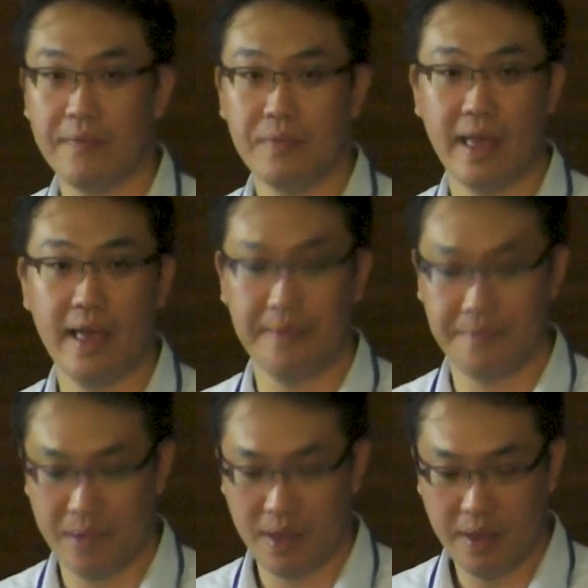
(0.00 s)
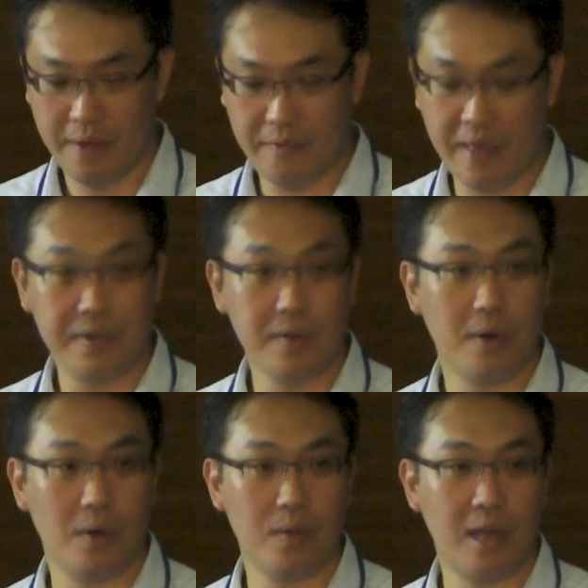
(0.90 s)
if they have
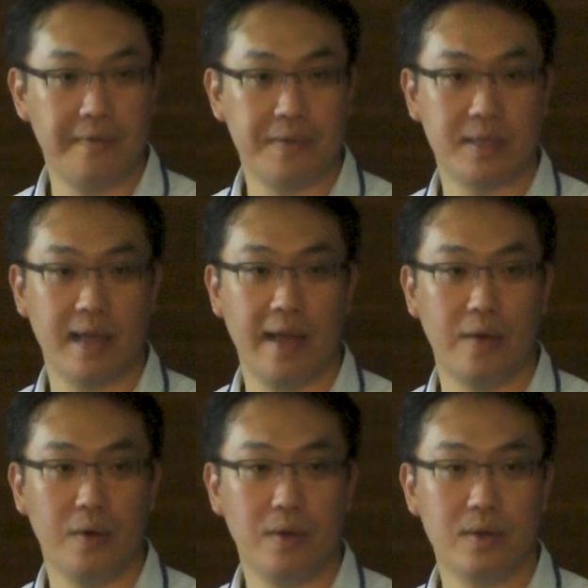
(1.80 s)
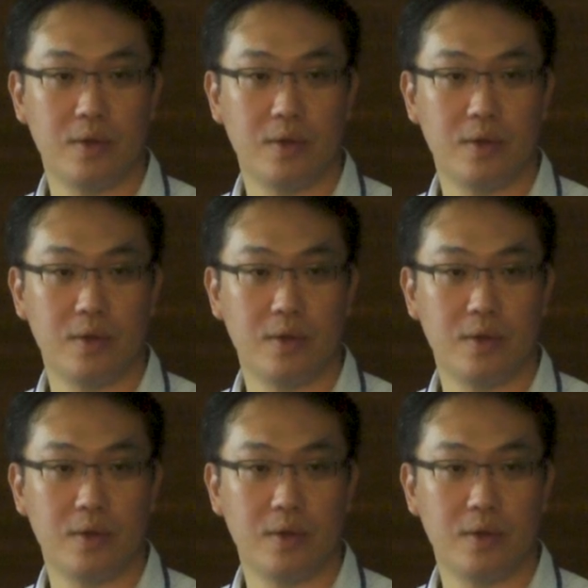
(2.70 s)
favorable lifestyle,